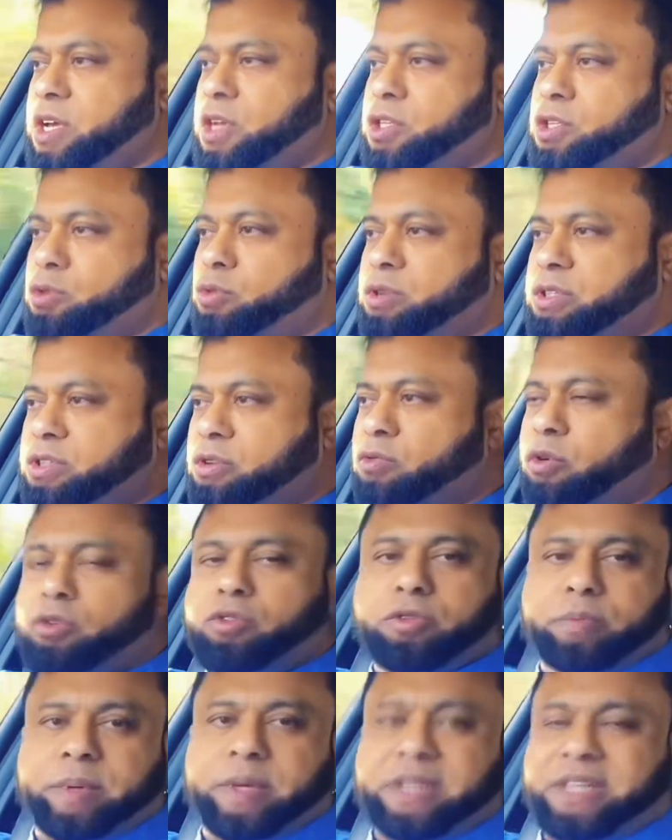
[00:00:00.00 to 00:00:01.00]
So what's the road
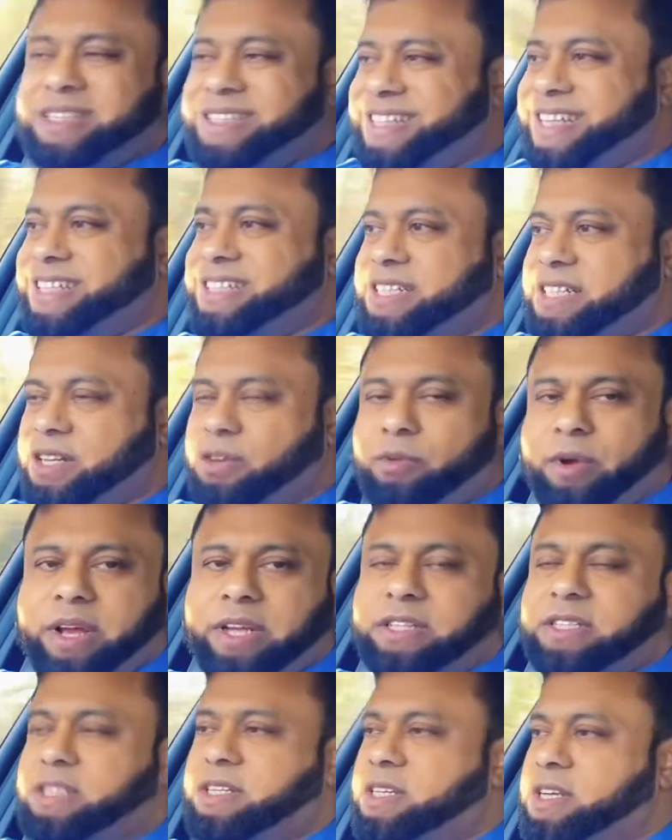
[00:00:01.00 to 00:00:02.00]
speed? It's 60,
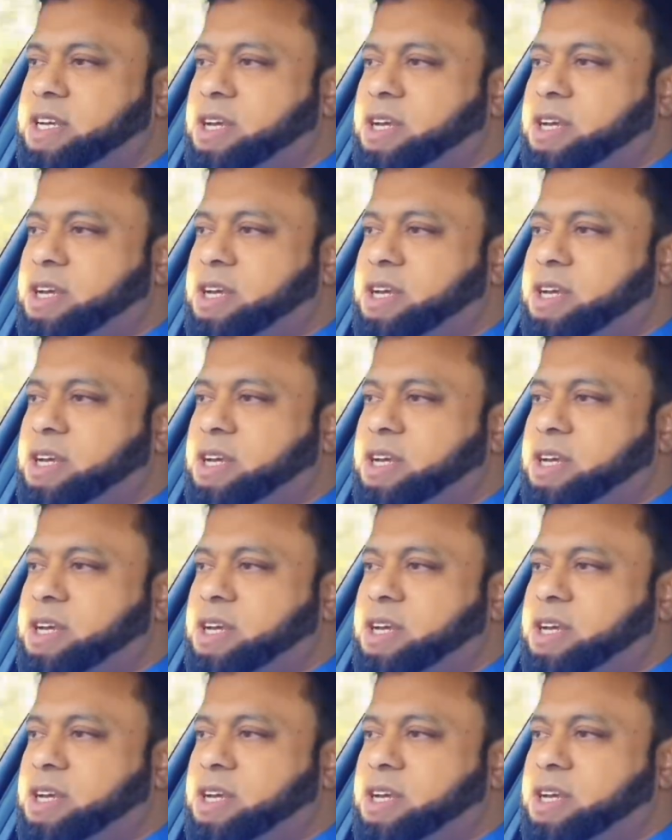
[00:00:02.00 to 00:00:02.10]
right?